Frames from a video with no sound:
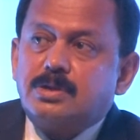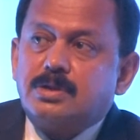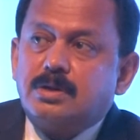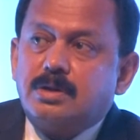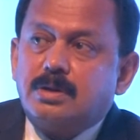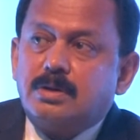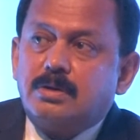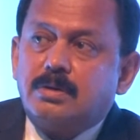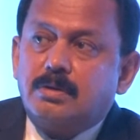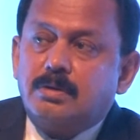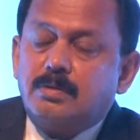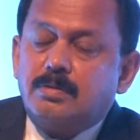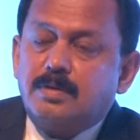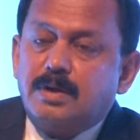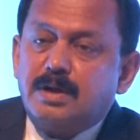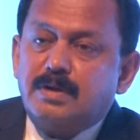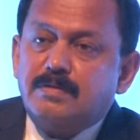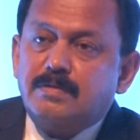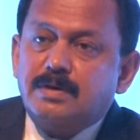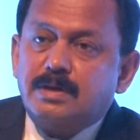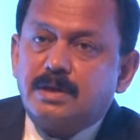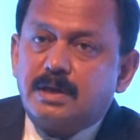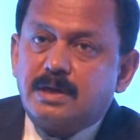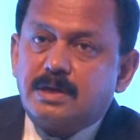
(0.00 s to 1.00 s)
uh,
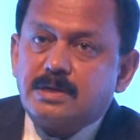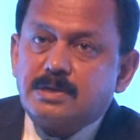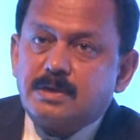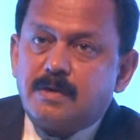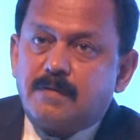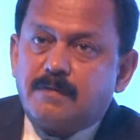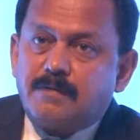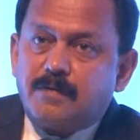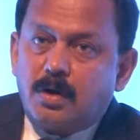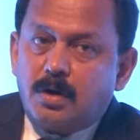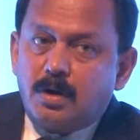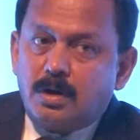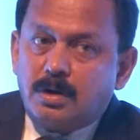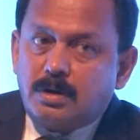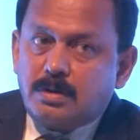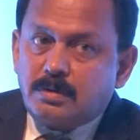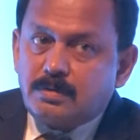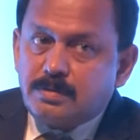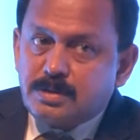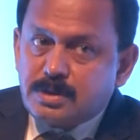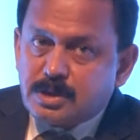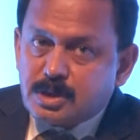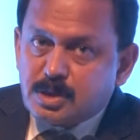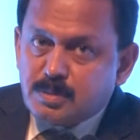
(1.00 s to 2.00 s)
whenever there is a fault
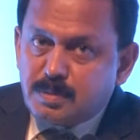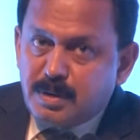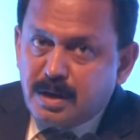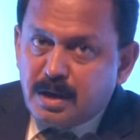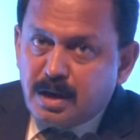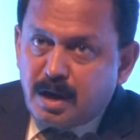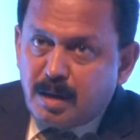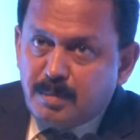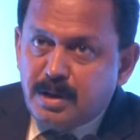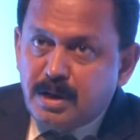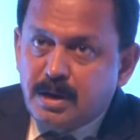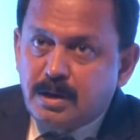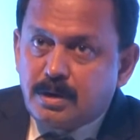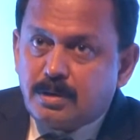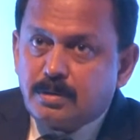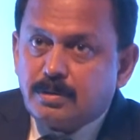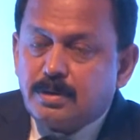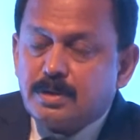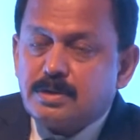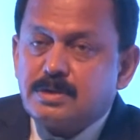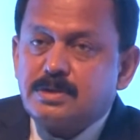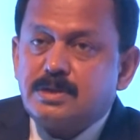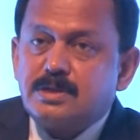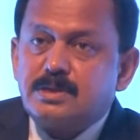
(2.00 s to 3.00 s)
which is being coming into
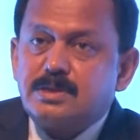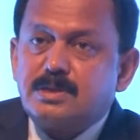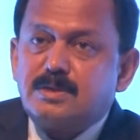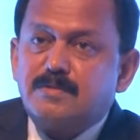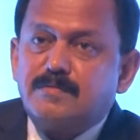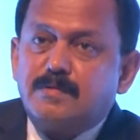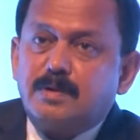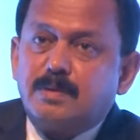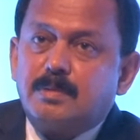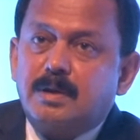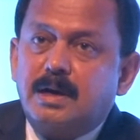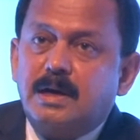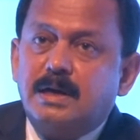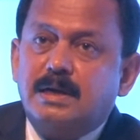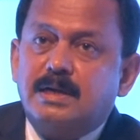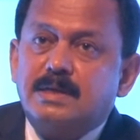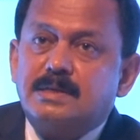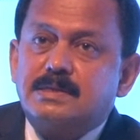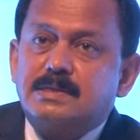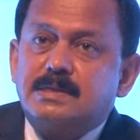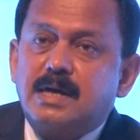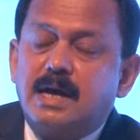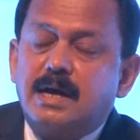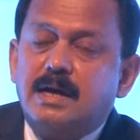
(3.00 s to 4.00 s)
the system from the
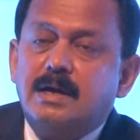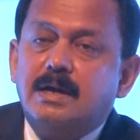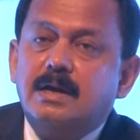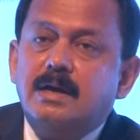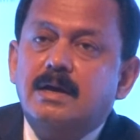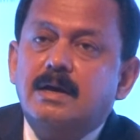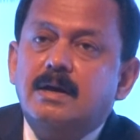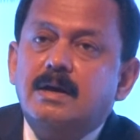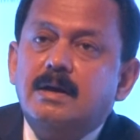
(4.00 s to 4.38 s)
LT side,